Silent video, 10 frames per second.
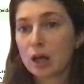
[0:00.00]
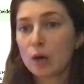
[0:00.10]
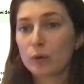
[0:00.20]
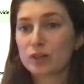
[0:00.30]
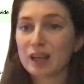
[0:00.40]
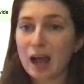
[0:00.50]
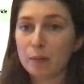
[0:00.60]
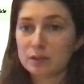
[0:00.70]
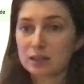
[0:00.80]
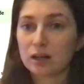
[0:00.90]
which
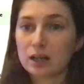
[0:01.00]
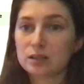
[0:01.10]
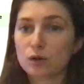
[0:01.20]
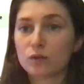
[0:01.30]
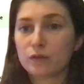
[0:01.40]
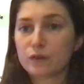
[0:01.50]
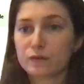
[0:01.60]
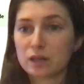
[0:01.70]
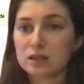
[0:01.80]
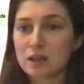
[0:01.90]
capitalised on the
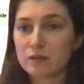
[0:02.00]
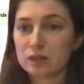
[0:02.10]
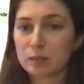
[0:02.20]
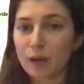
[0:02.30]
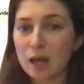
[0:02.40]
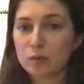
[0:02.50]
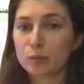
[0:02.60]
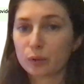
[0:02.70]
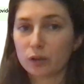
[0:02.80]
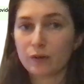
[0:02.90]
1570 papal
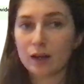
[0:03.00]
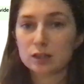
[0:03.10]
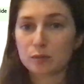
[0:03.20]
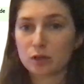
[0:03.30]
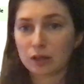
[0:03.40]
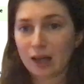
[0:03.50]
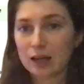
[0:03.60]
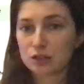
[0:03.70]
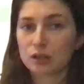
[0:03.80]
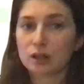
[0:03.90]
bull of
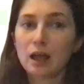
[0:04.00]
excommunication